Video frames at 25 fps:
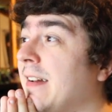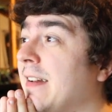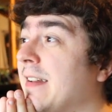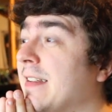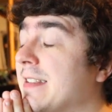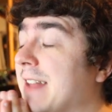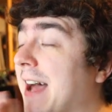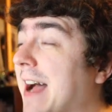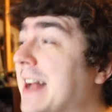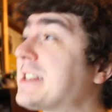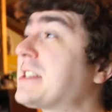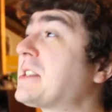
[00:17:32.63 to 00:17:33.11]

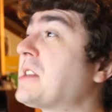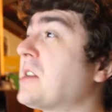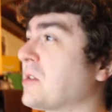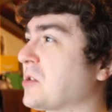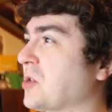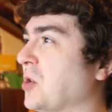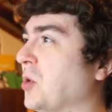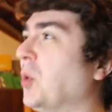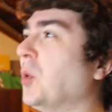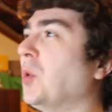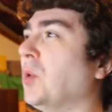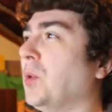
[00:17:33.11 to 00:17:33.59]
that sounds
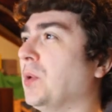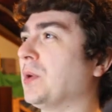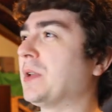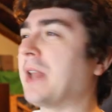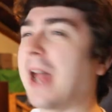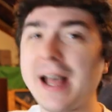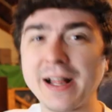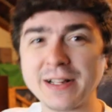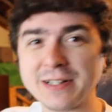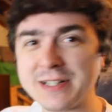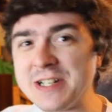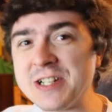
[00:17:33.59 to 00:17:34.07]
cool
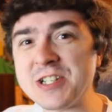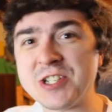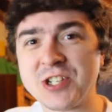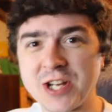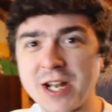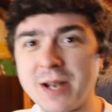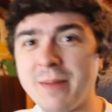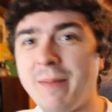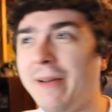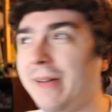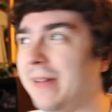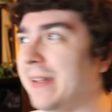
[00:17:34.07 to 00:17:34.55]
that
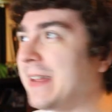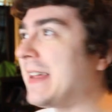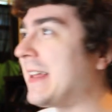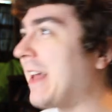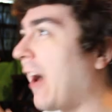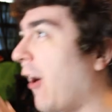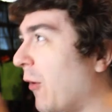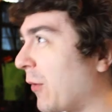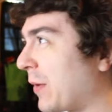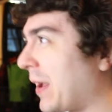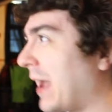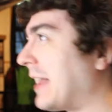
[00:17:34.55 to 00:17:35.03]
legitimately
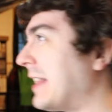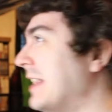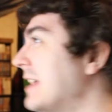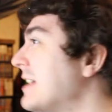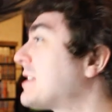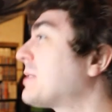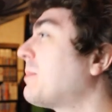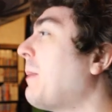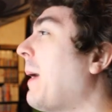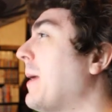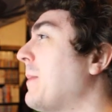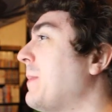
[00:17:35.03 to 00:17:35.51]
okay
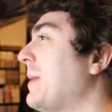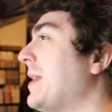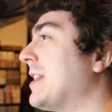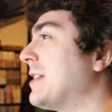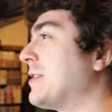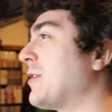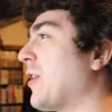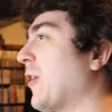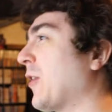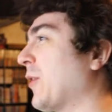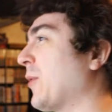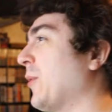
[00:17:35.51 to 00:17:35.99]
this might be the
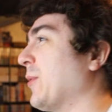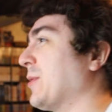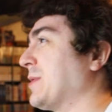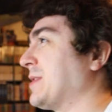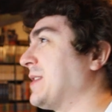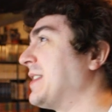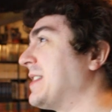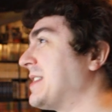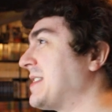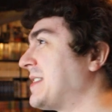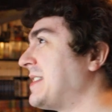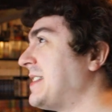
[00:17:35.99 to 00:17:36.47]
dark horse
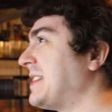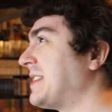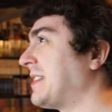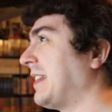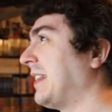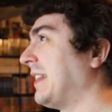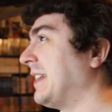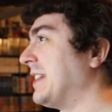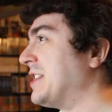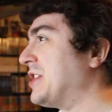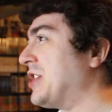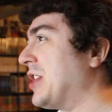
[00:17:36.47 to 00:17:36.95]
of the season
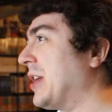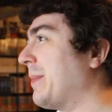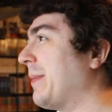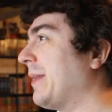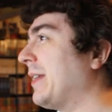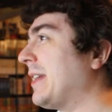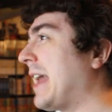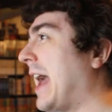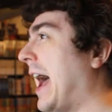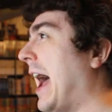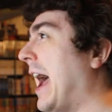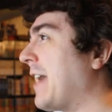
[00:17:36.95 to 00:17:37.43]

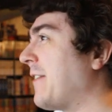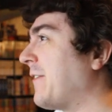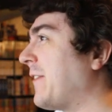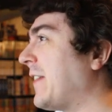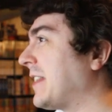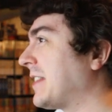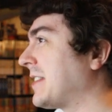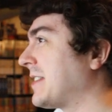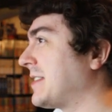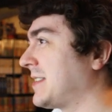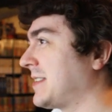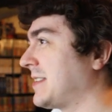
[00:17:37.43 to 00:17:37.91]
legitimately i
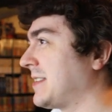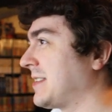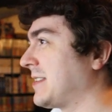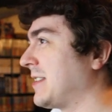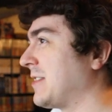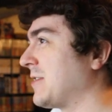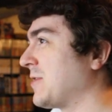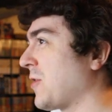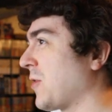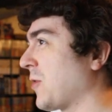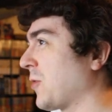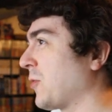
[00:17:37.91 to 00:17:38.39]
think this is the
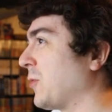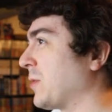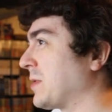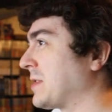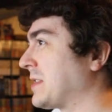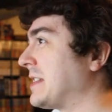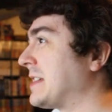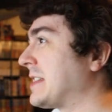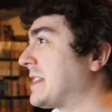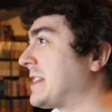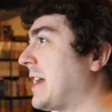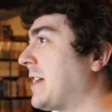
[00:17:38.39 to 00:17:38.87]
dark horse
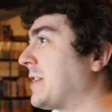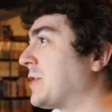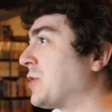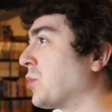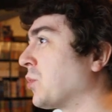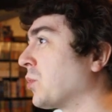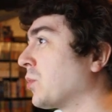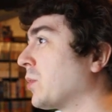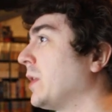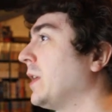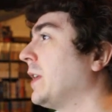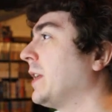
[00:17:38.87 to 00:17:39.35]
this sounds
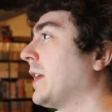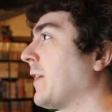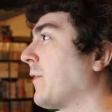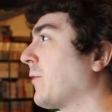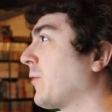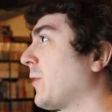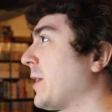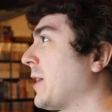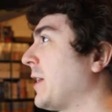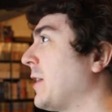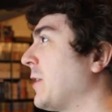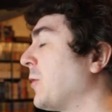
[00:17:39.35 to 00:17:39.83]
really
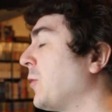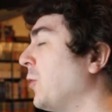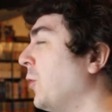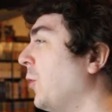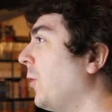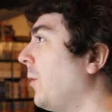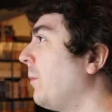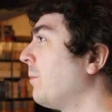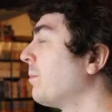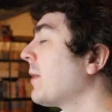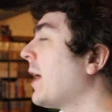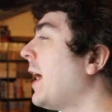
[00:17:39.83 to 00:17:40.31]
freaking
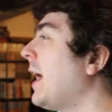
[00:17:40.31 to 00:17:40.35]
cool